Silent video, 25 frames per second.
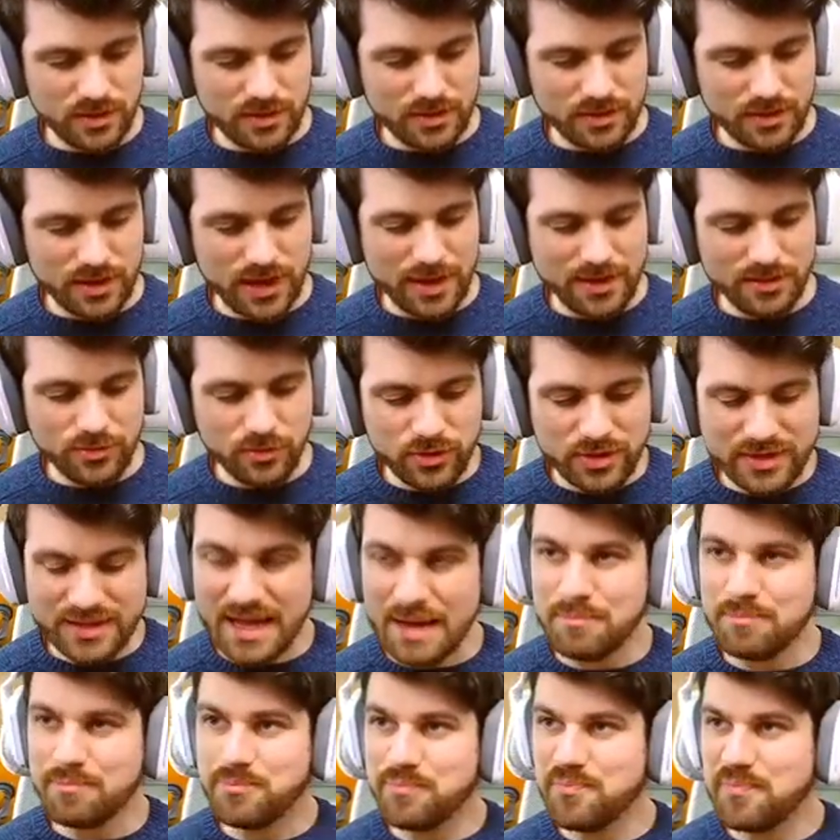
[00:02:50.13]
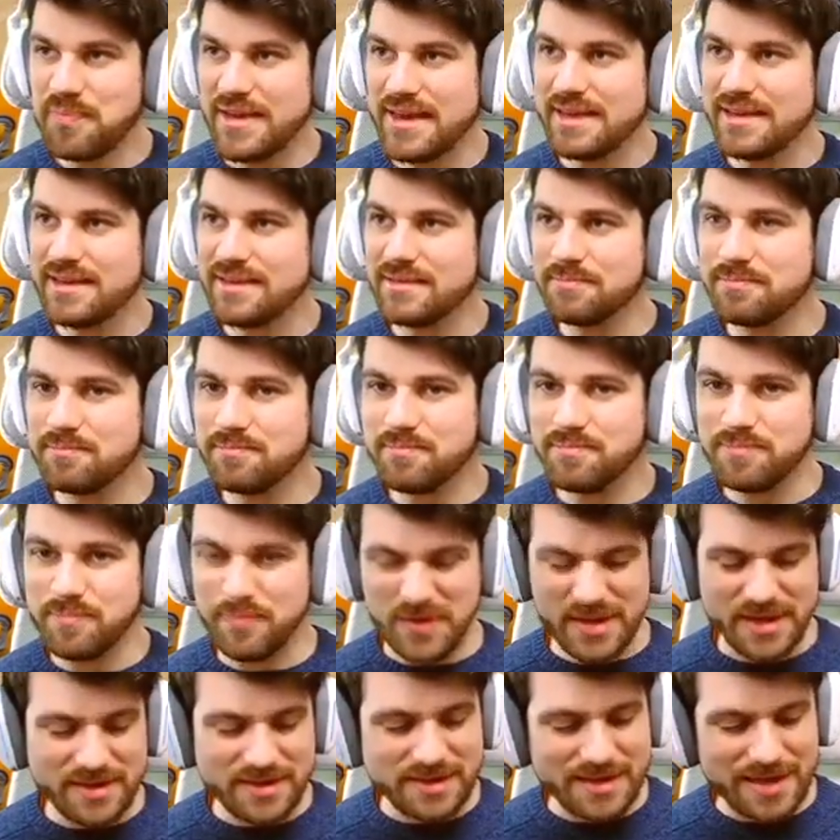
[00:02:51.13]
And look at that big
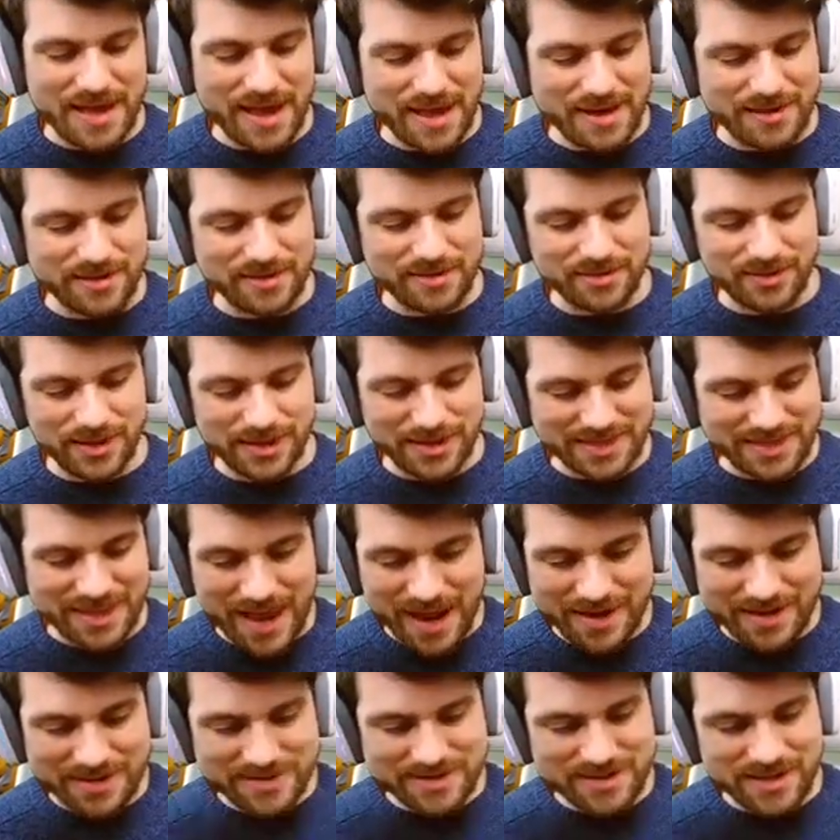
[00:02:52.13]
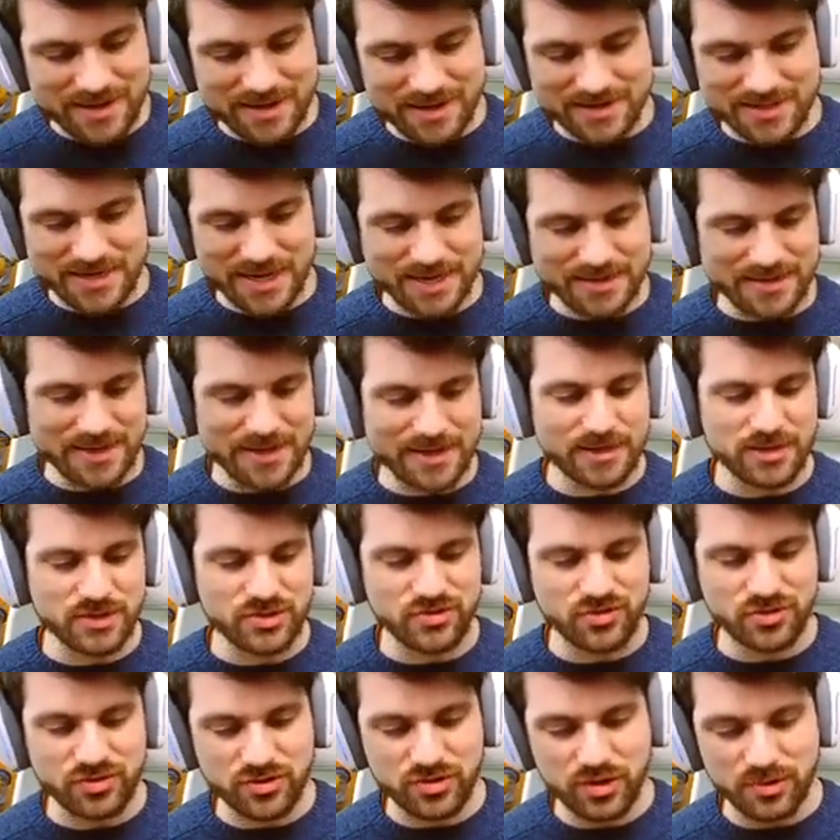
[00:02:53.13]
cannon. Like, that is going to take down the
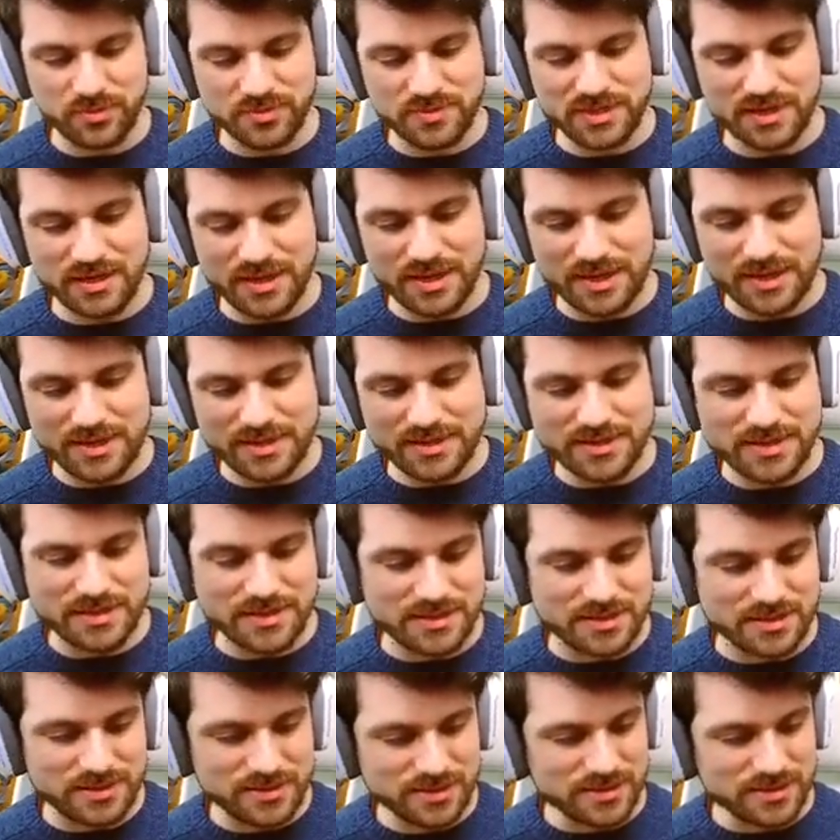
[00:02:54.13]
drone copter easy.